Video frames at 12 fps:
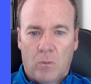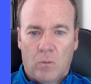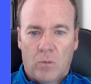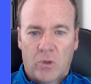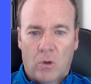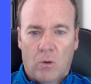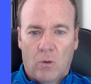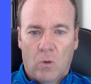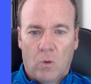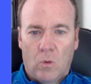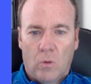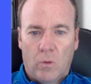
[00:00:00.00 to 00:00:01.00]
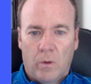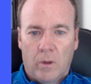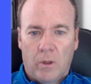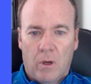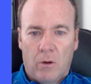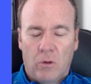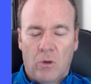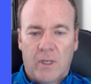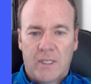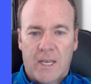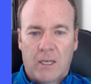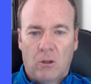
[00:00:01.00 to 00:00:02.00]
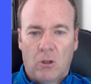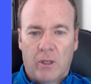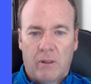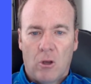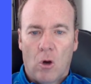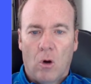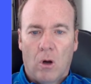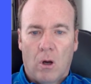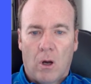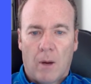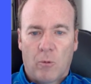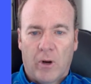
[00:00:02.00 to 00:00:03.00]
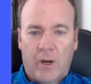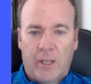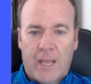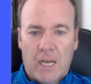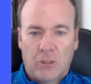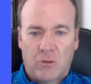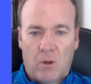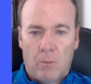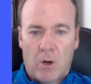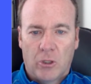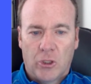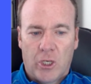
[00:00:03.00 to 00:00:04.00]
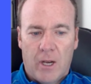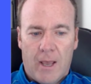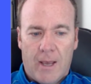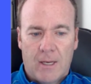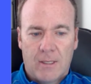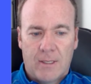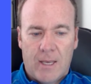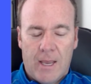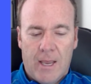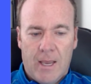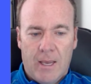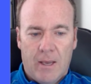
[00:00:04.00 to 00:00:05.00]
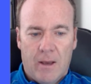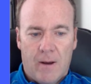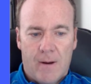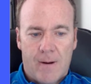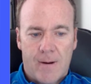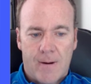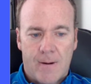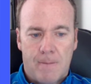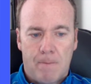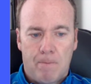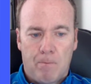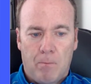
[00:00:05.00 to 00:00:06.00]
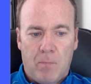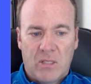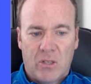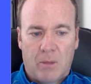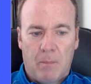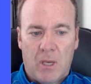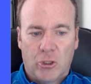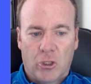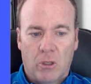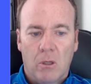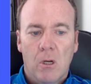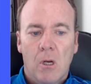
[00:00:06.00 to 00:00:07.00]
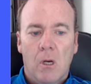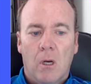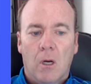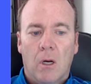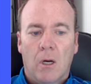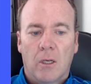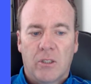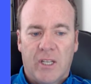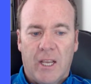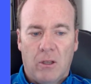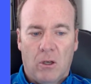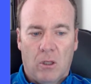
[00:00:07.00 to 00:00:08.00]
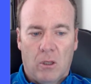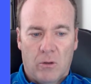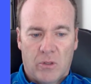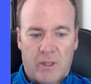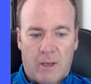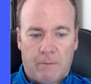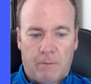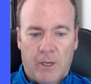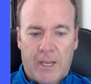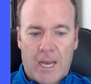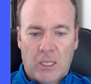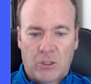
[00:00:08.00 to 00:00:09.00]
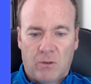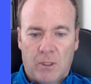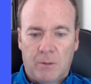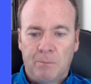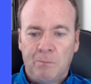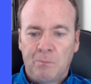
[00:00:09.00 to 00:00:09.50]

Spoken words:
So you can take a look at the operating cash flow margin as a basic measure to get you close to that free cash flow.